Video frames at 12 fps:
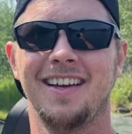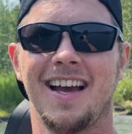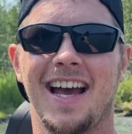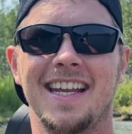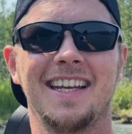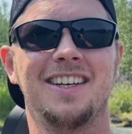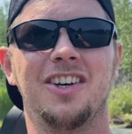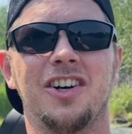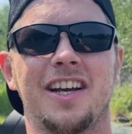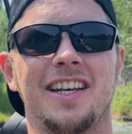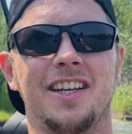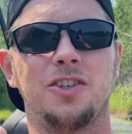I did hook
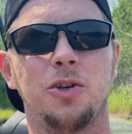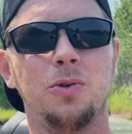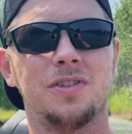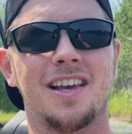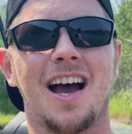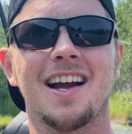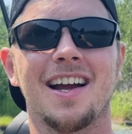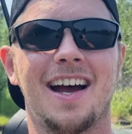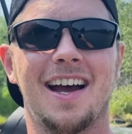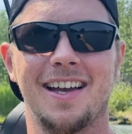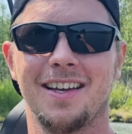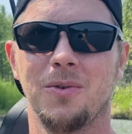into two
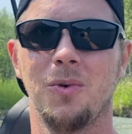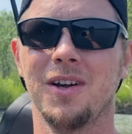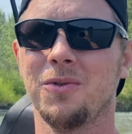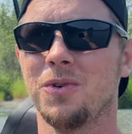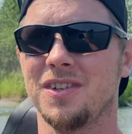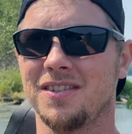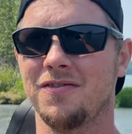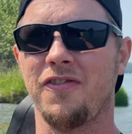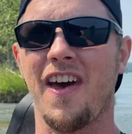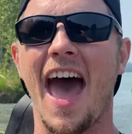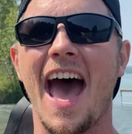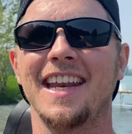sockeye. One was
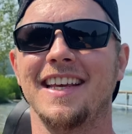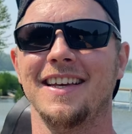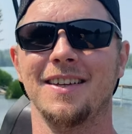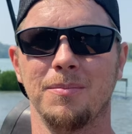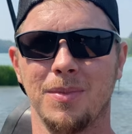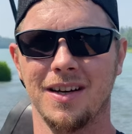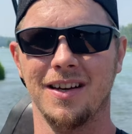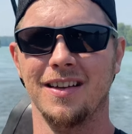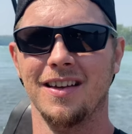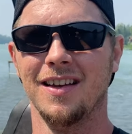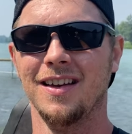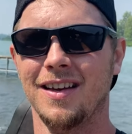fatty, but
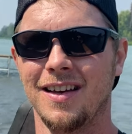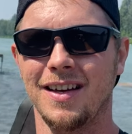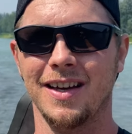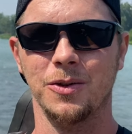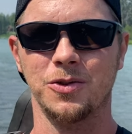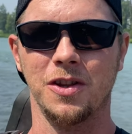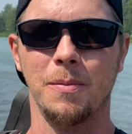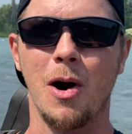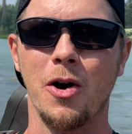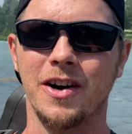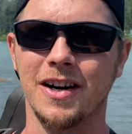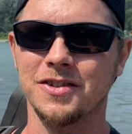it was in the
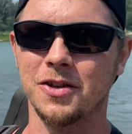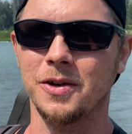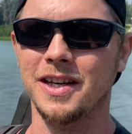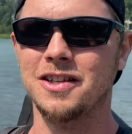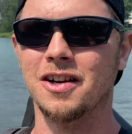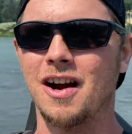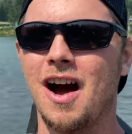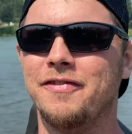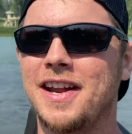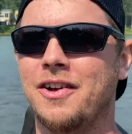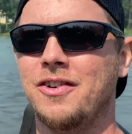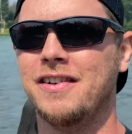motor, so he took off
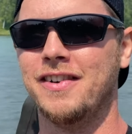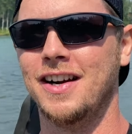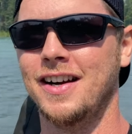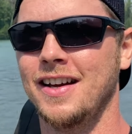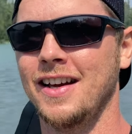downriver.